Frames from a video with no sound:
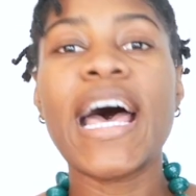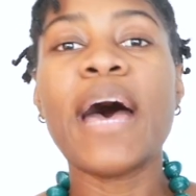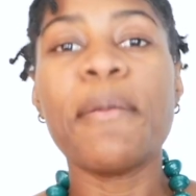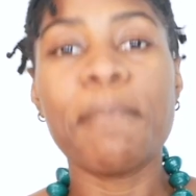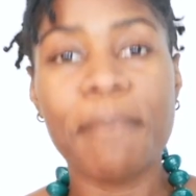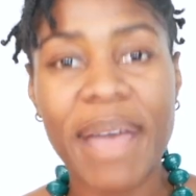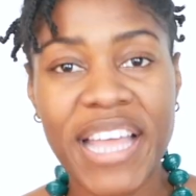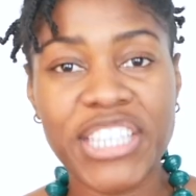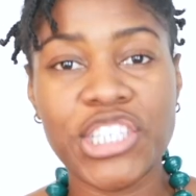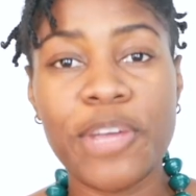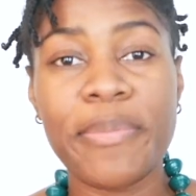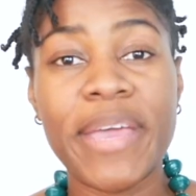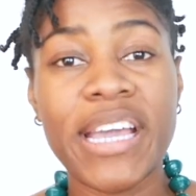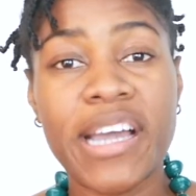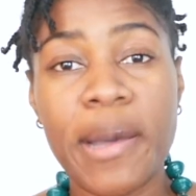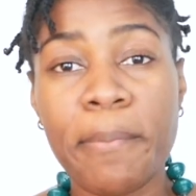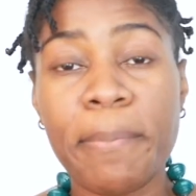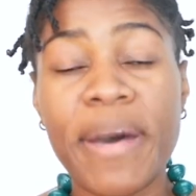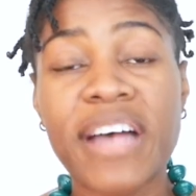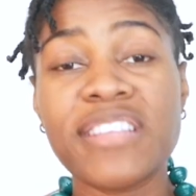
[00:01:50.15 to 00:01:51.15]
My
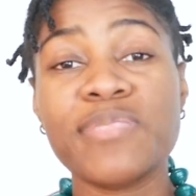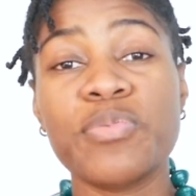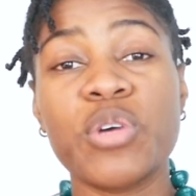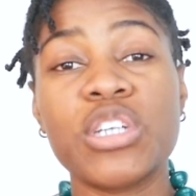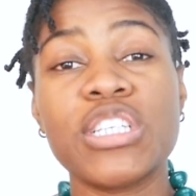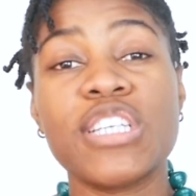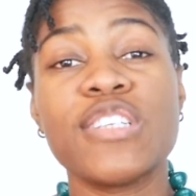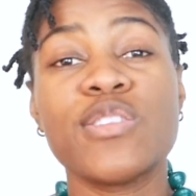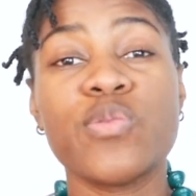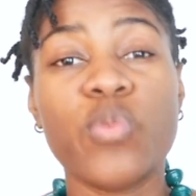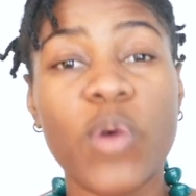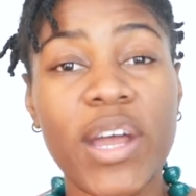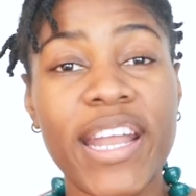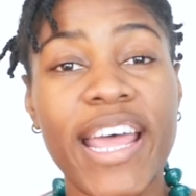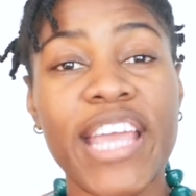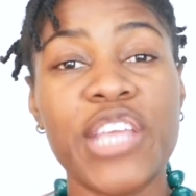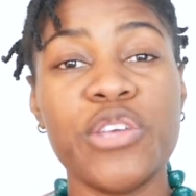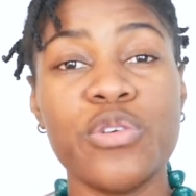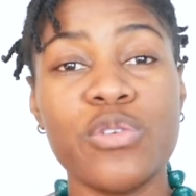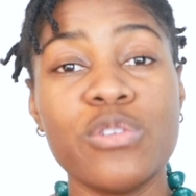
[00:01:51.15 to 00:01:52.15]
Jamaican passport is what
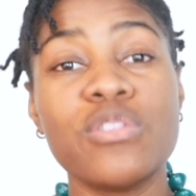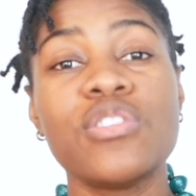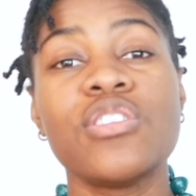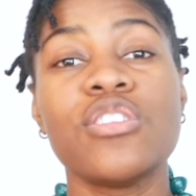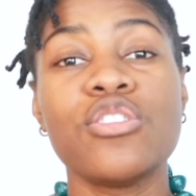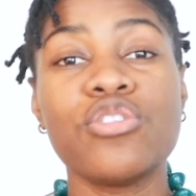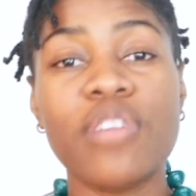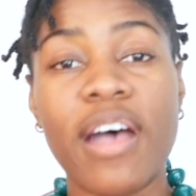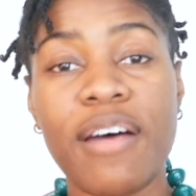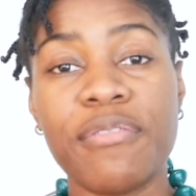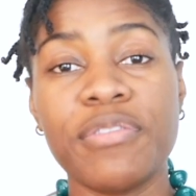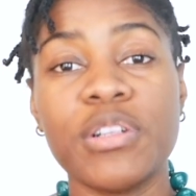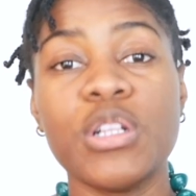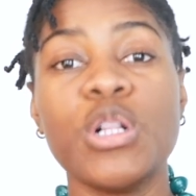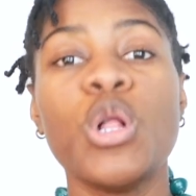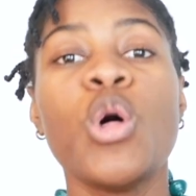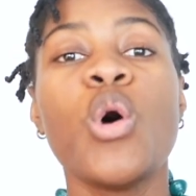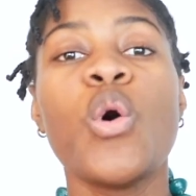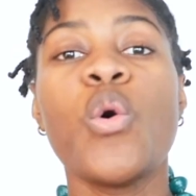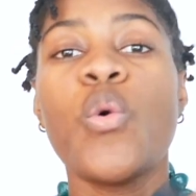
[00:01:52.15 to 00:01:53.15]
I use to
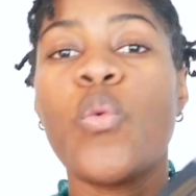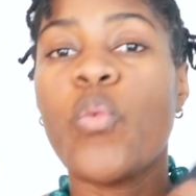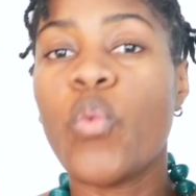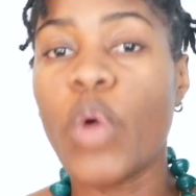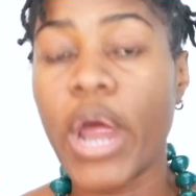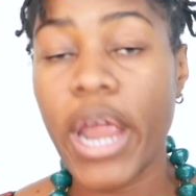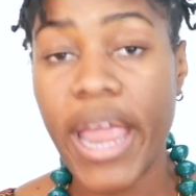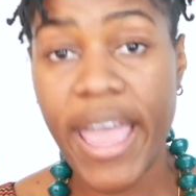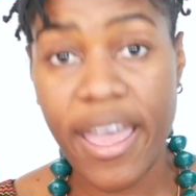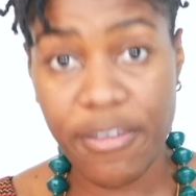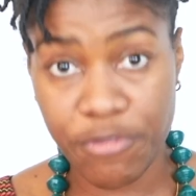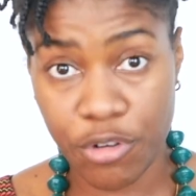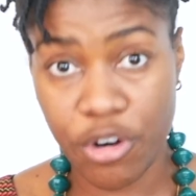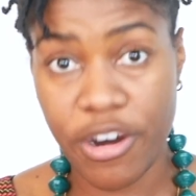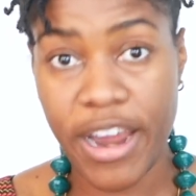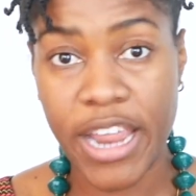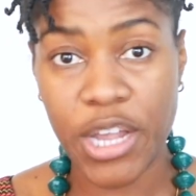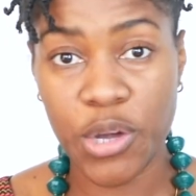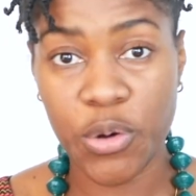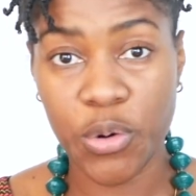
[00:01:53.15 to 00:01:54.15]
travel wherever
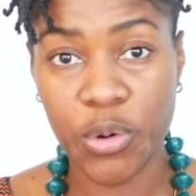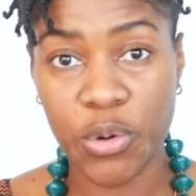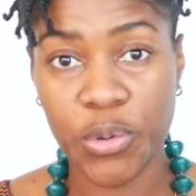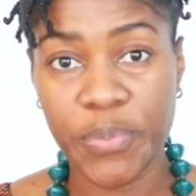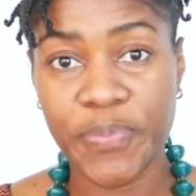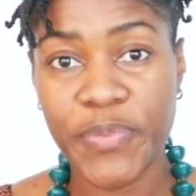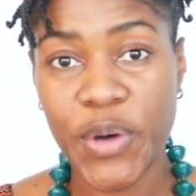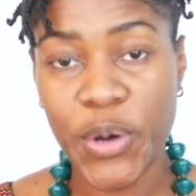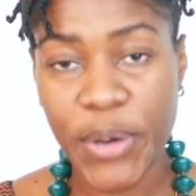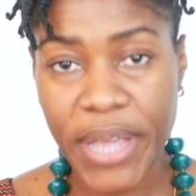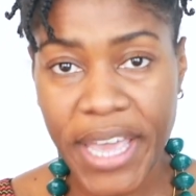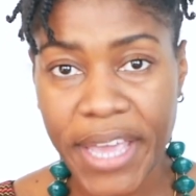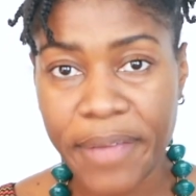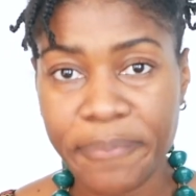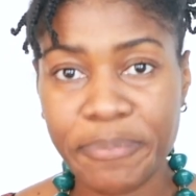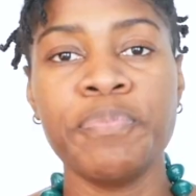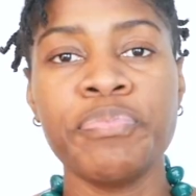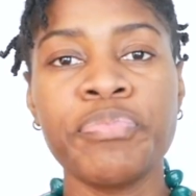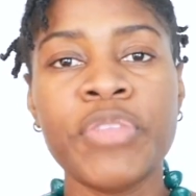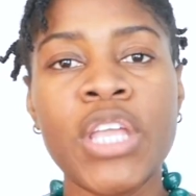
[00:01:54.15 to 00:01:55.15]
I go,
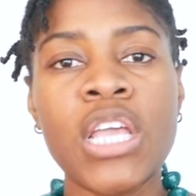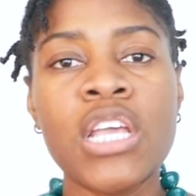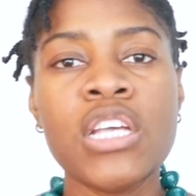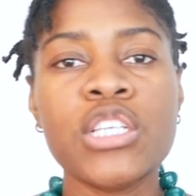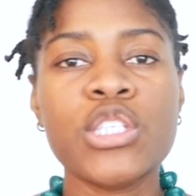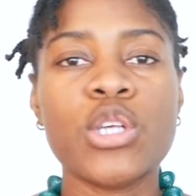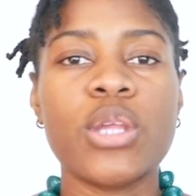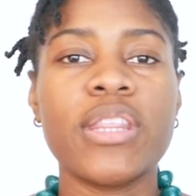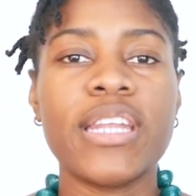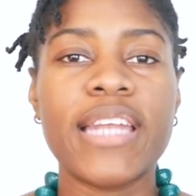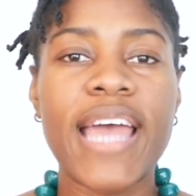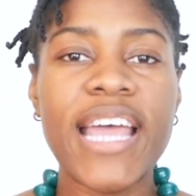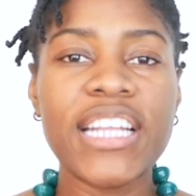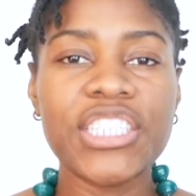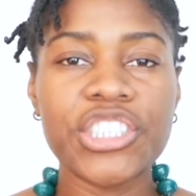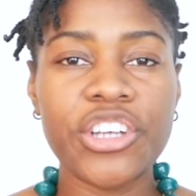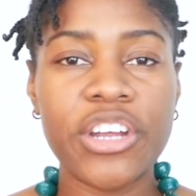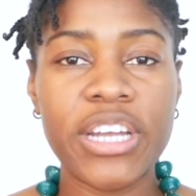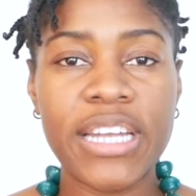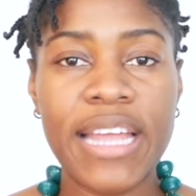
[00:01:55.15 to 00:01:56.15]
okay? So the
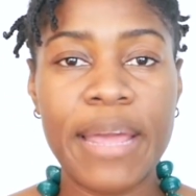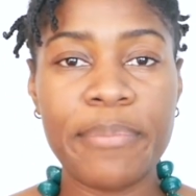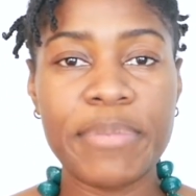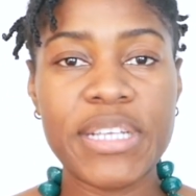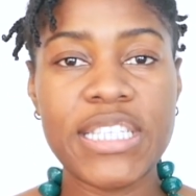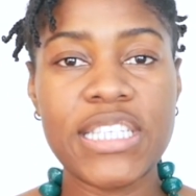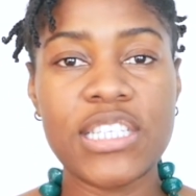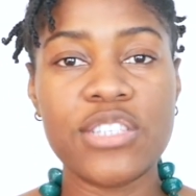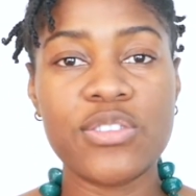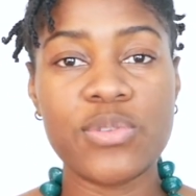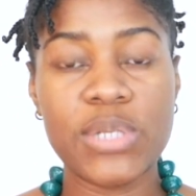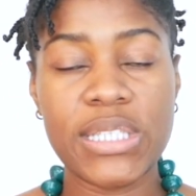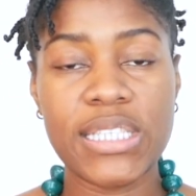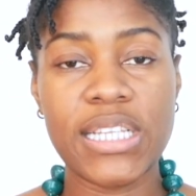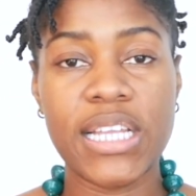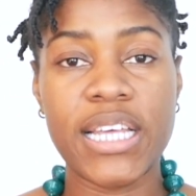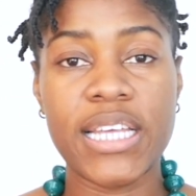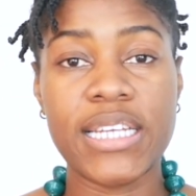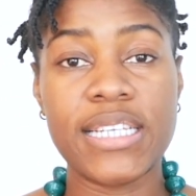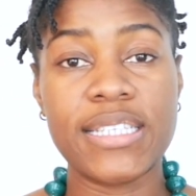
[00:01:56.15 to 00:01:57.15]
Nigerian embassy in
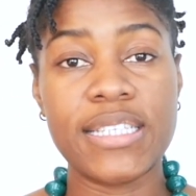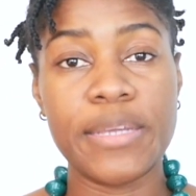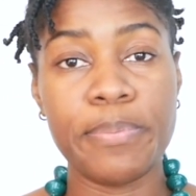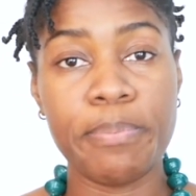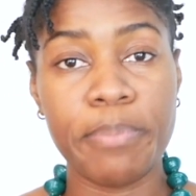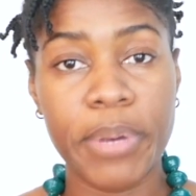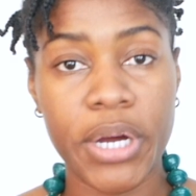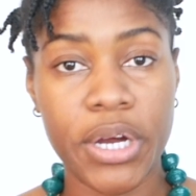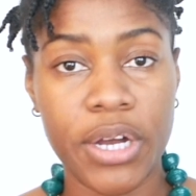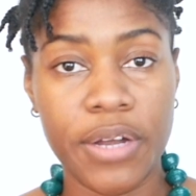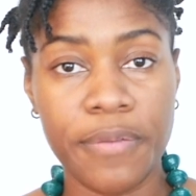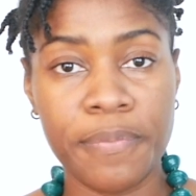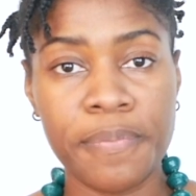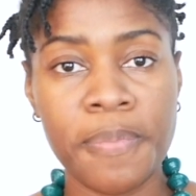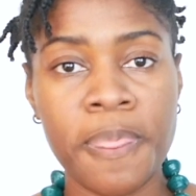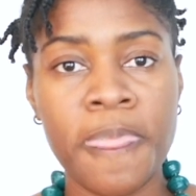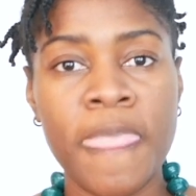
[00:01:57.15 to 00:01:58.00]
Switzerland is in Bern.